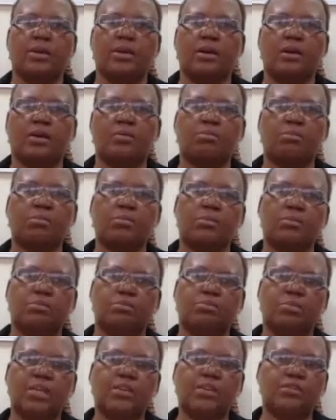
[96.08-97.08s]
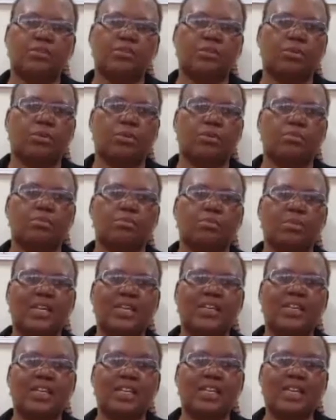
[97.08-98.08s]
uh, based on
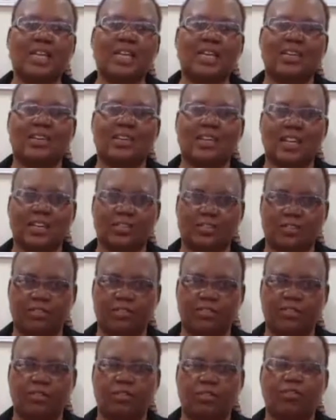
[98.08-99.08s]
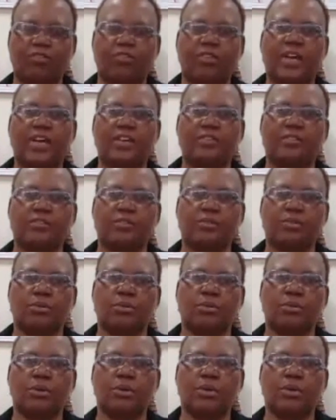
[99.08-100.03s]
predicted deaths of livestock